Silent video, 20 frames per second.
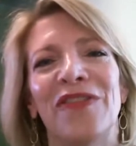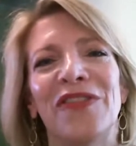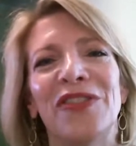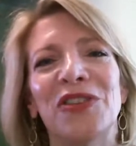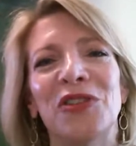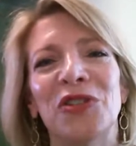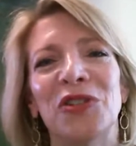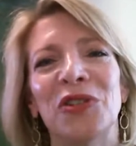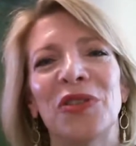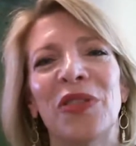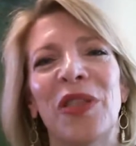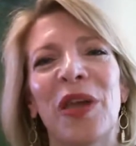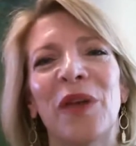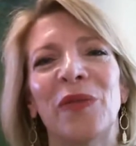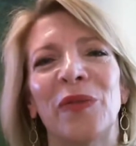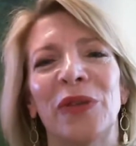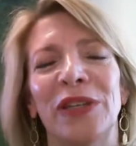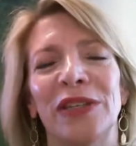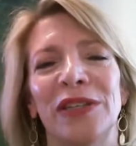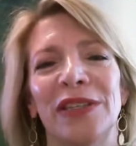vision that
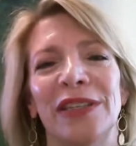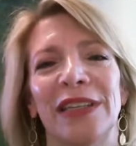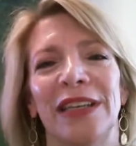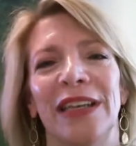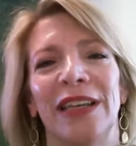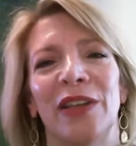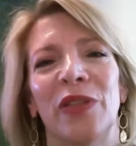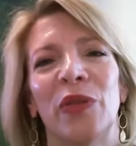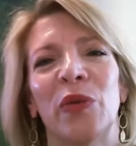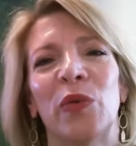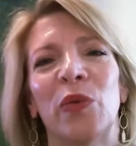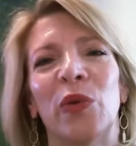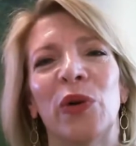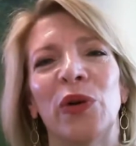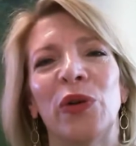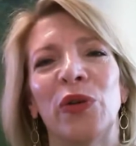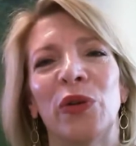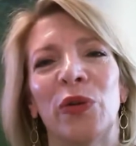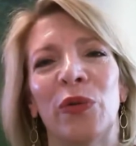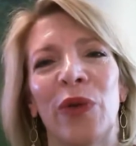we see in the
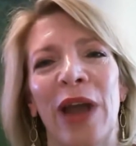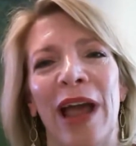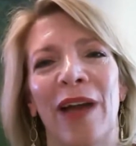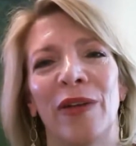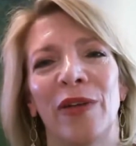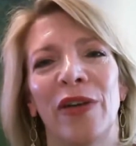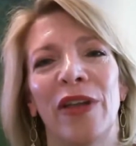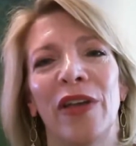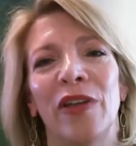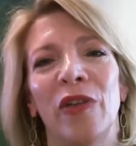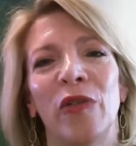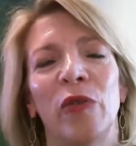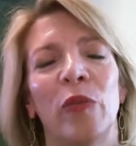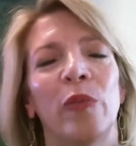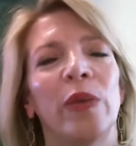world around us